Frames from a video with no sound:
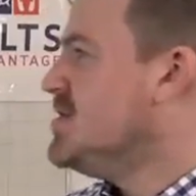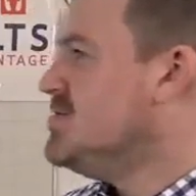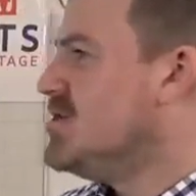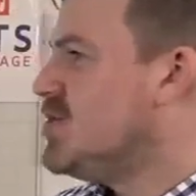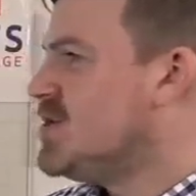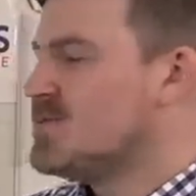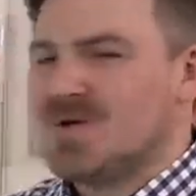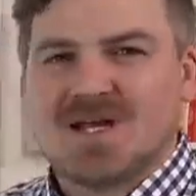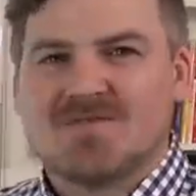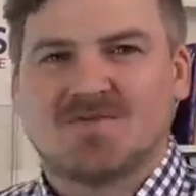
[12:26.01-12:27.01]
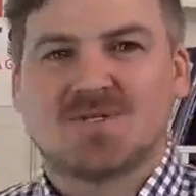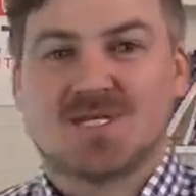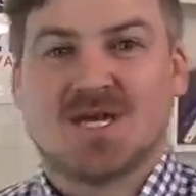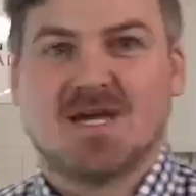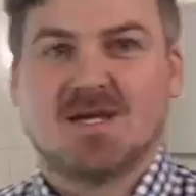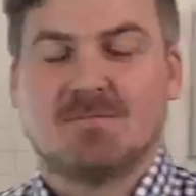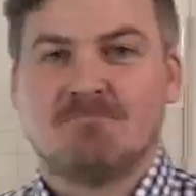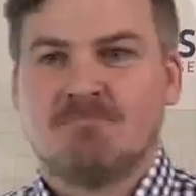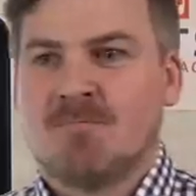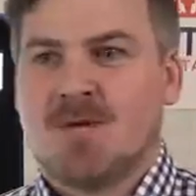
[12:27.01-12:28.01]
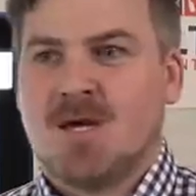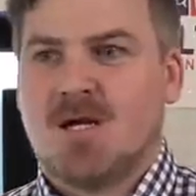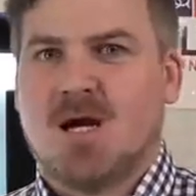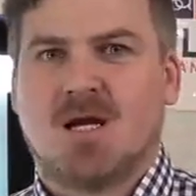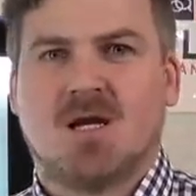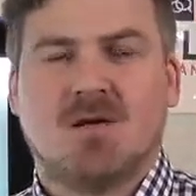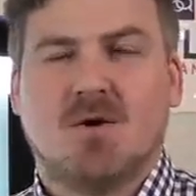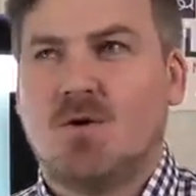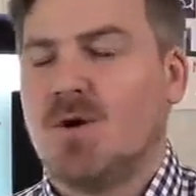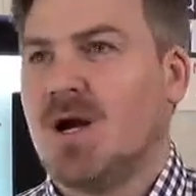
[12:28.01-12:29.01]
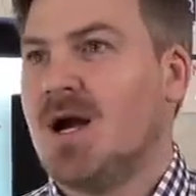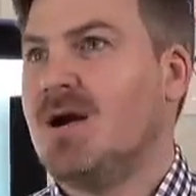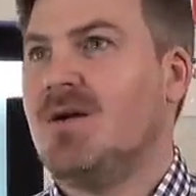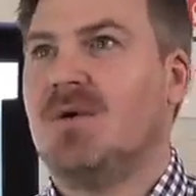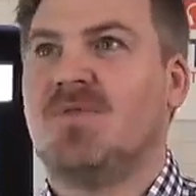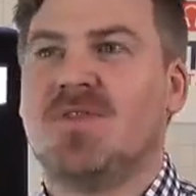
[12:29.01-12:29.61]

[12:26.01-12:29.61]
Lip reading: No one would ever say, I'm